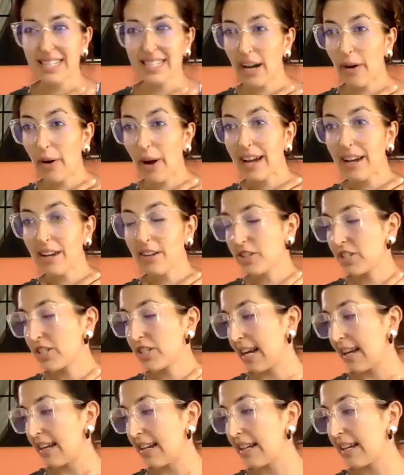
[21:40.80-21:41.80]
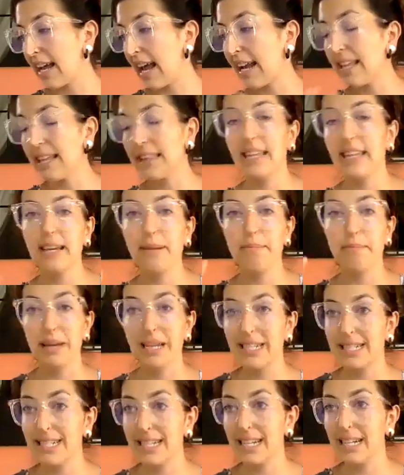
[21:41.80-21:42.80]
this is how I understand it. Anything
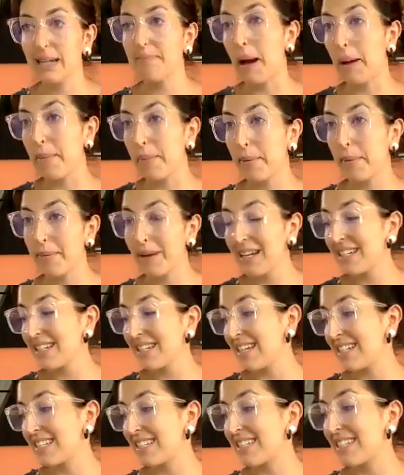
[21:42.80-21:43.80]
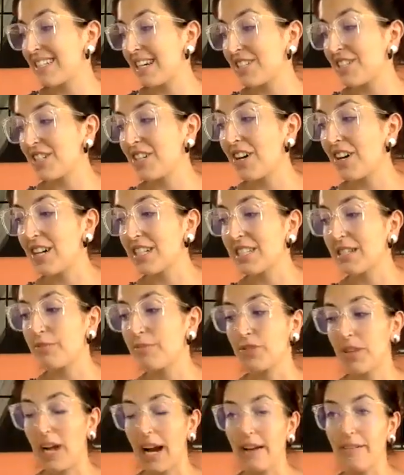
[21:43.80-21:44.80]
minty, peppermint is such an
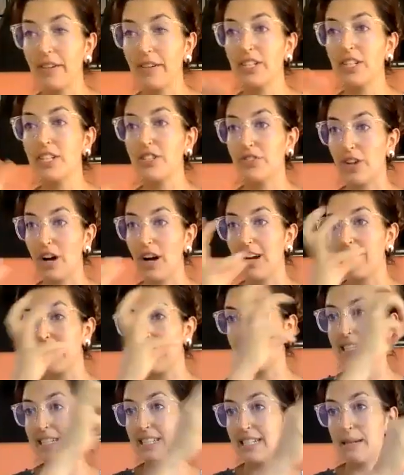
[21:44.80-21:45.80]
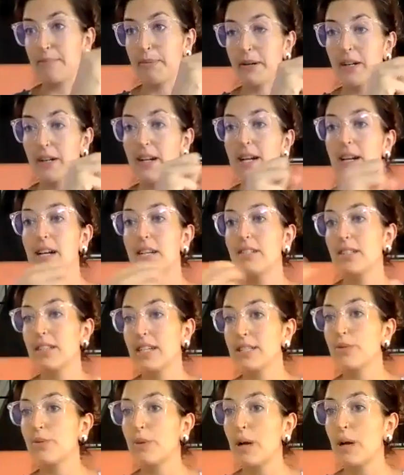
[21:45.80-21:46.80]
awesome driver to draw it in deeper.
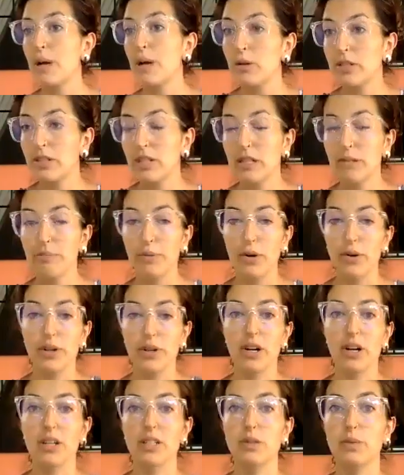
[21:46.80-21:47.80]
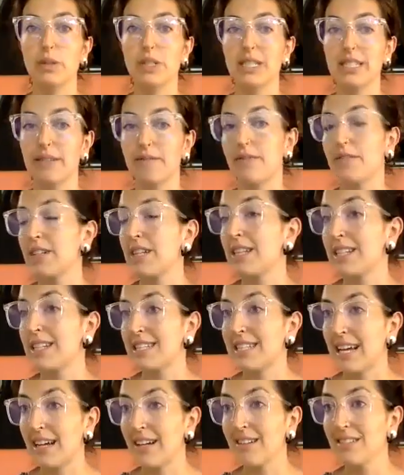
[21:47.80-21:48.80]
So that's why most of the protocols with Symphony of
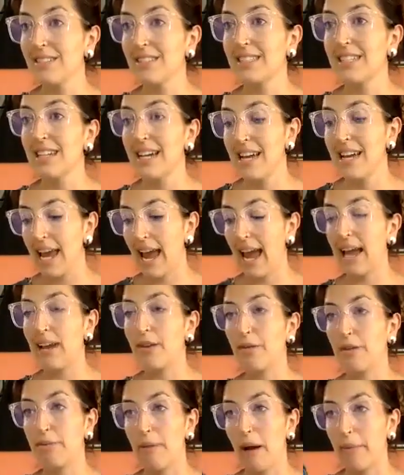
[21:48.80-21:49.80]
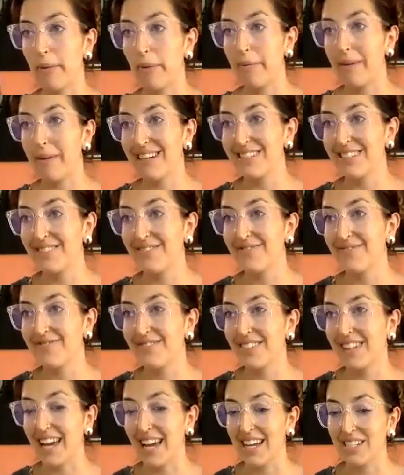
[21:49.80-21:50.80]
the Cells and with peppermint.
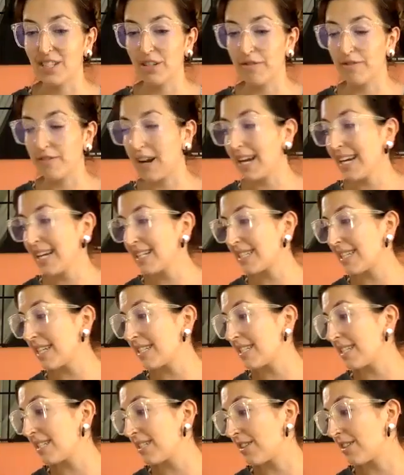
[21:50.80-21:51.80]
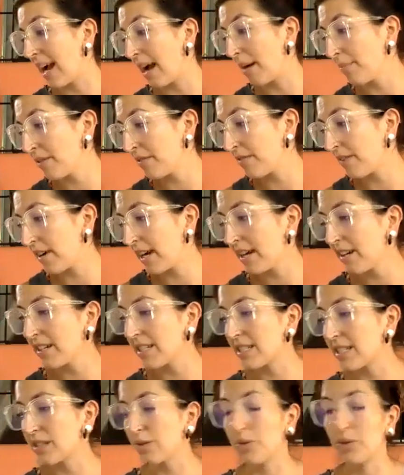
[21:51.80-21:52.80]
Okay, so frankincense is your
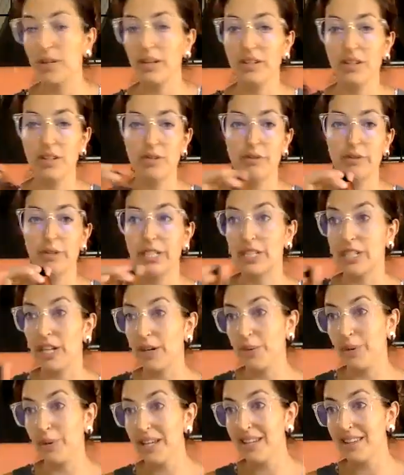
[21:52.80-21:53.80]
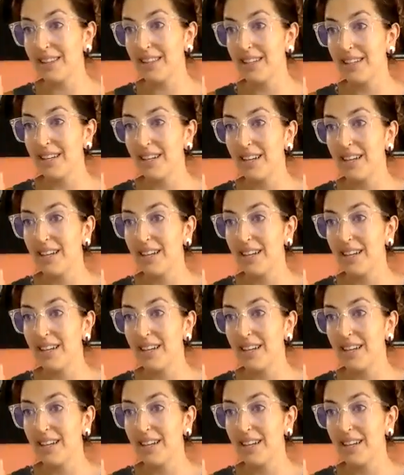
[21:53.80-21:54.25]
amplifier. It's the oil you always start with,